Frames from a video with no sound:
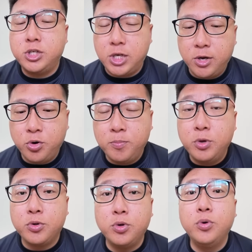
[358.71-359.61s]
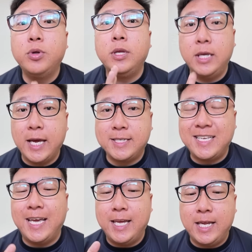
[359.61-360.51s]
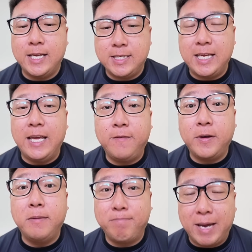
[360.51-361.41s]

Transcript: Shadow Mewtwo, yes, it is even